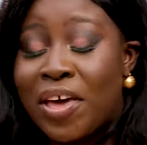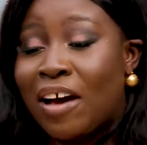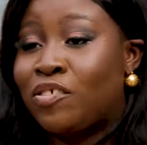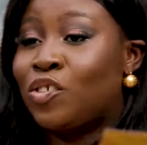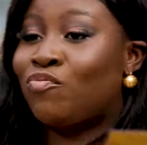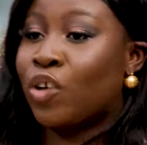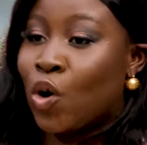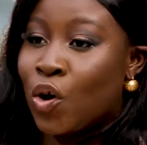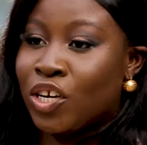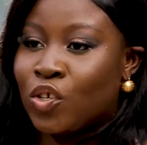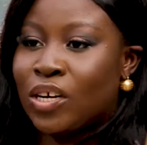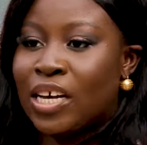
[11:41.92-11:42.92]
and you have to
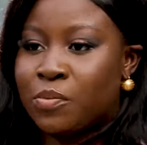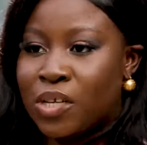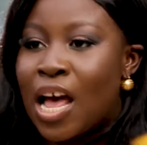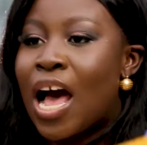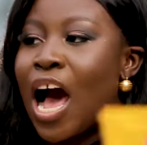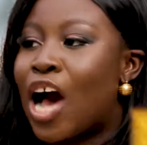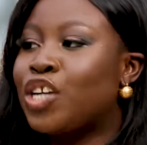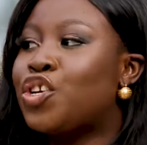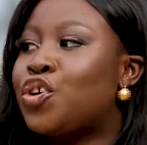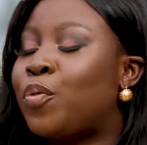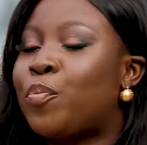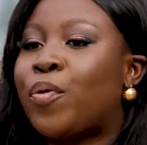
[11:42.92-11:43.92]
record a song, that's how do
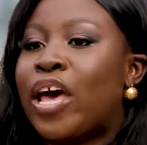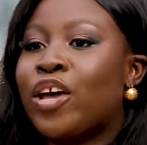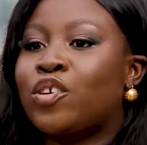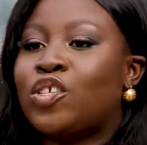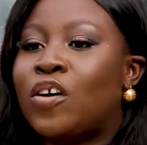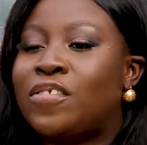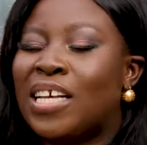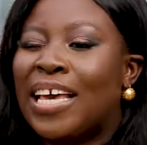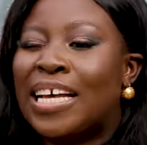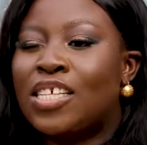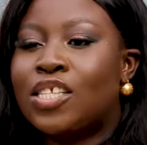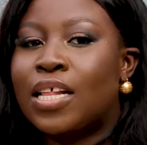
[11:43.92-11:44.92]
you prepare yourself to
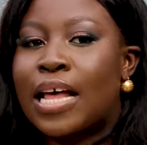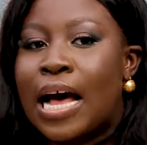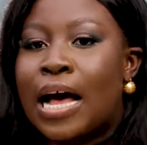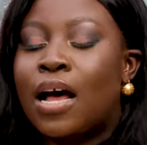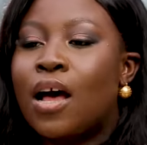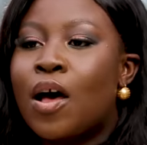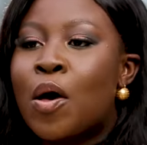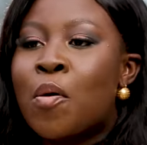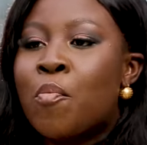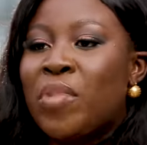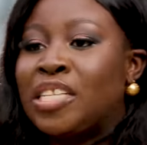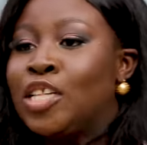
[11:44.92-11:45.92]
get into that
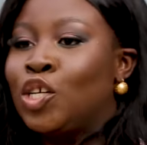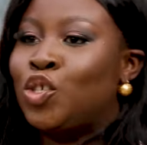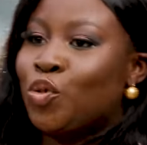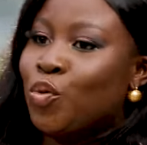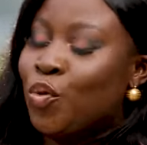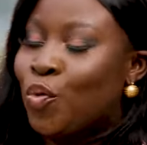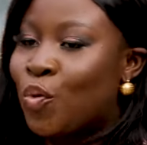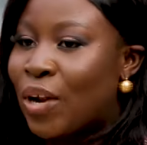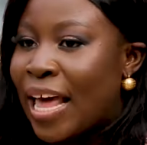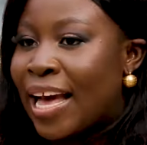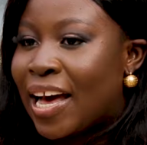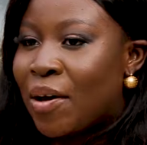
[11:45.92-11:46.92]
Mr. Drew, like,